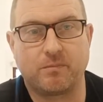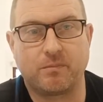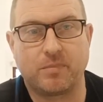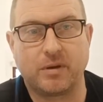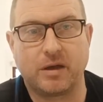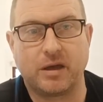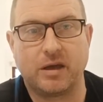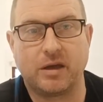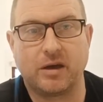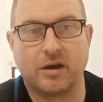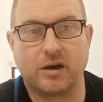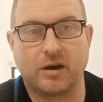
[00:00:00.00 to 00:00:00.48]

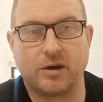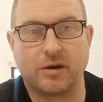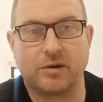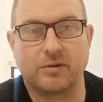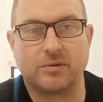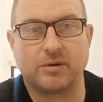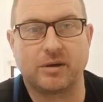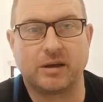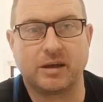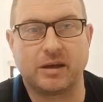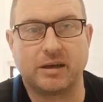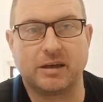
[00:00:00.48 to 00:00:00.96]

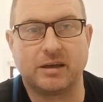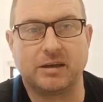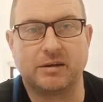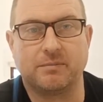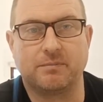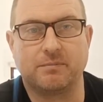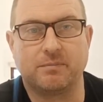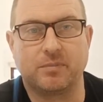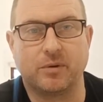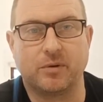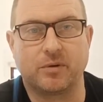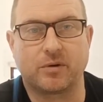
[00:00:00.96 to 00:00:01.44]
BOE
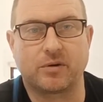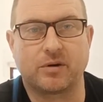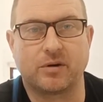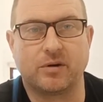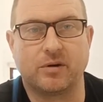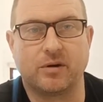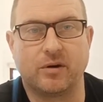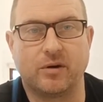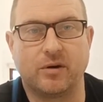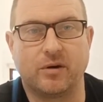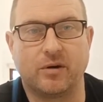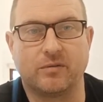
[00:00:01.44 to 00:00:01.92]
book
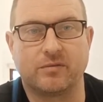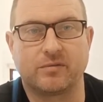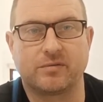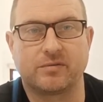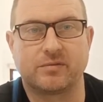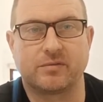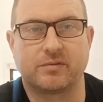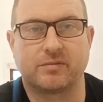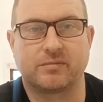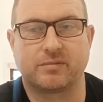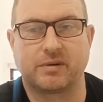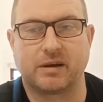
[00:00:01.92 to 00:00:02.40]
of
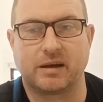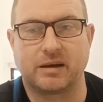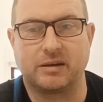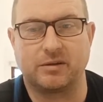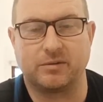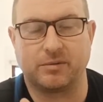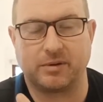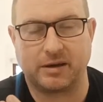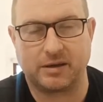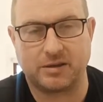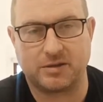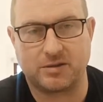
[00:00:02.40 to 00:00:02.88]

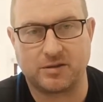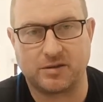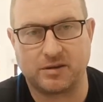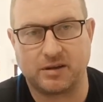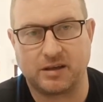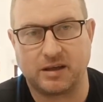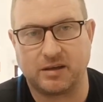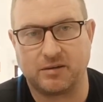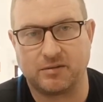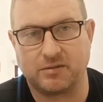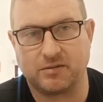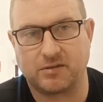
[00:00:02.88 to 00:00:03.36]
valuation
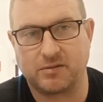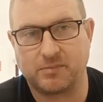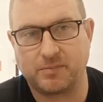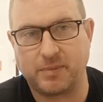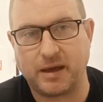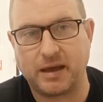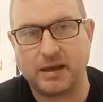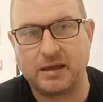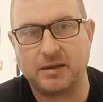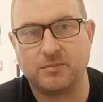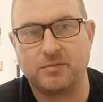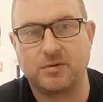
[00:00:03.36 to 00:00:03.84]
here in
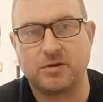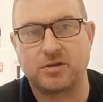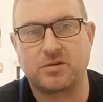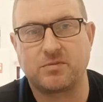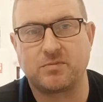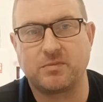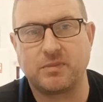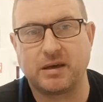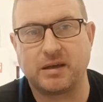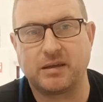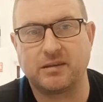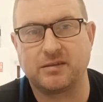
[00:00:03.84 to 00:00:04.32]
Spain,
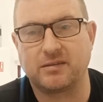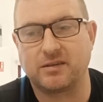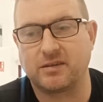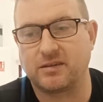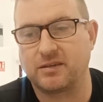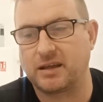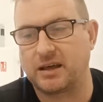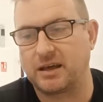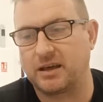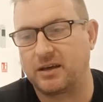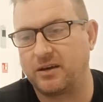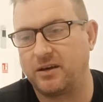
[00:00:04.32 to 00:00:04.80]
which means
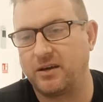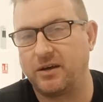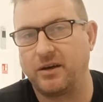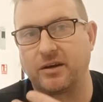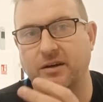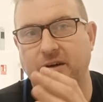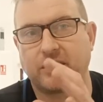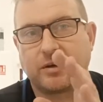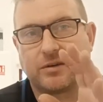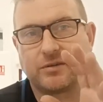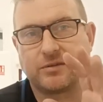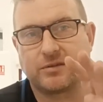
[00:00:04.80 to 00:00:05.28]
that they
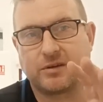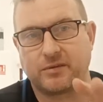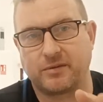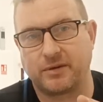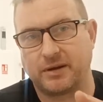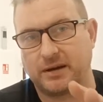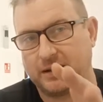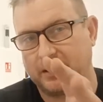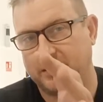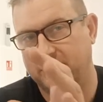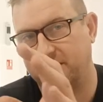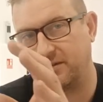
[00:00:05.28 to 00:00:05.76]
can't go
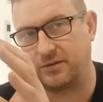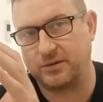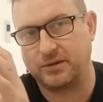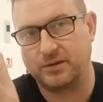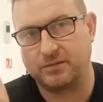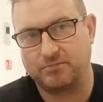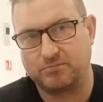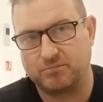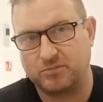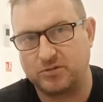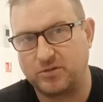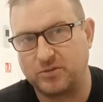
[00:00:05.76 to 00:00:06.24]
directly
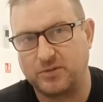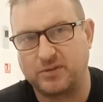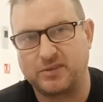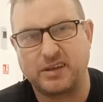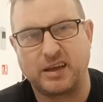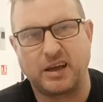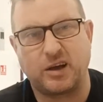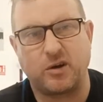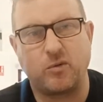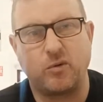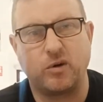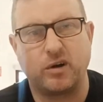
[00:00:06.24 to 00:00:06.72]
to, should we
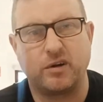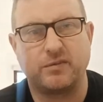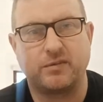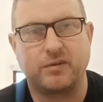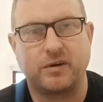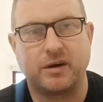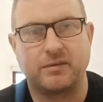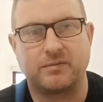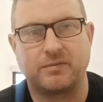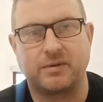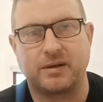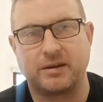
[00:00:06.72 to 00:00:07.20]
say, a
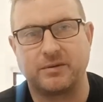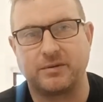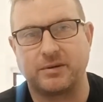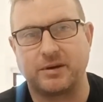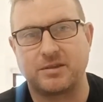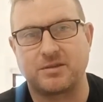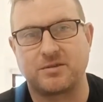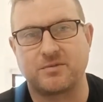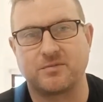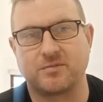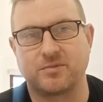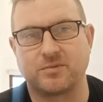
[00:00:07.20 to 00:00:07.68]
qualified
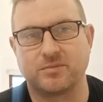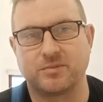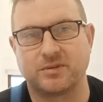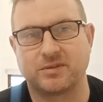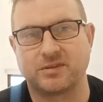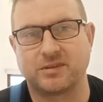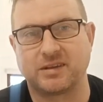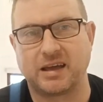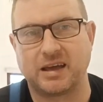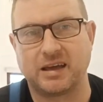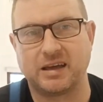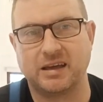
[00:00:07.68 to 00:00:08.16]
valuation from the
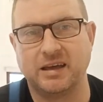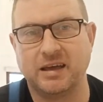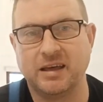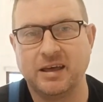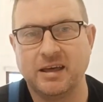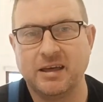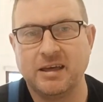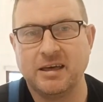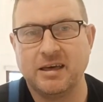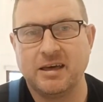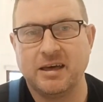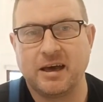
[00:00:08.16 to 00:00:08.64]
state
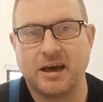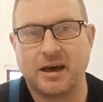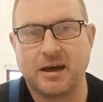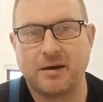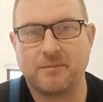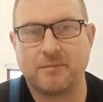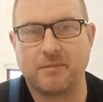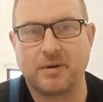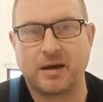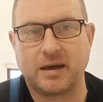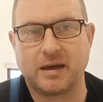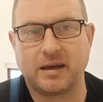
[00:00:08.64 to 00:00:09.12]

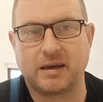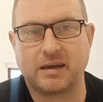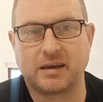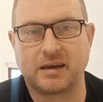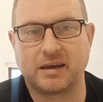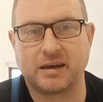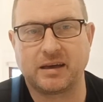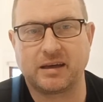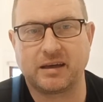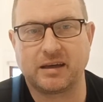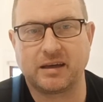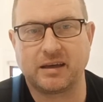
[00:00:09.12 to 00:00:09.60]
and make
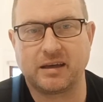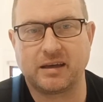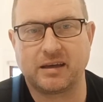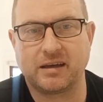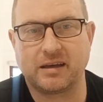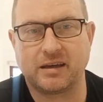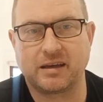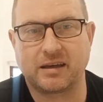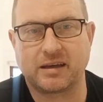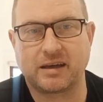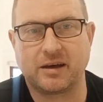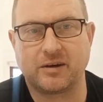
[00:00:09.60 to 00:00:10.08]

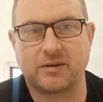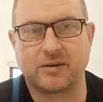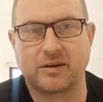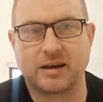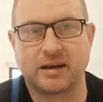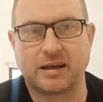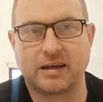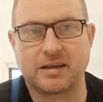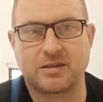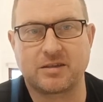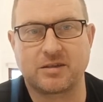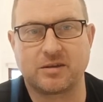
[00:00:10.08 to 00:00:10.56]
a
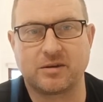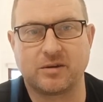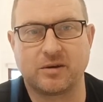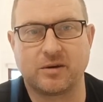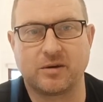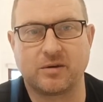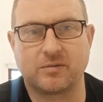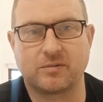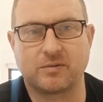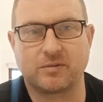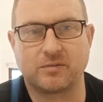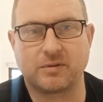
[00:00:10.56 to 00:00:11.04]
calculation
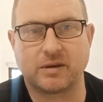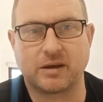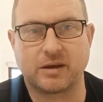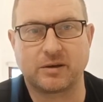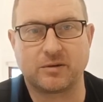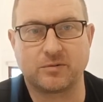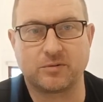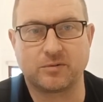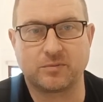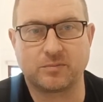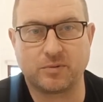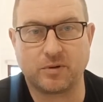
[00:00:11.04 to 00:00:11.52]
of the
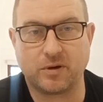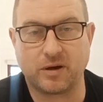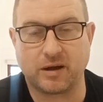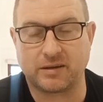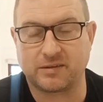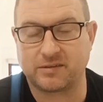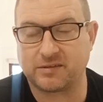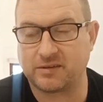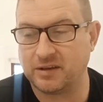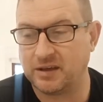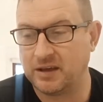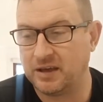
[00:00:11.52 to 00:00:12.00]
vehicle's
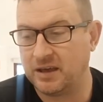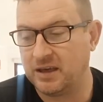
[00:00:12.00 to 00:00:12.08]
price.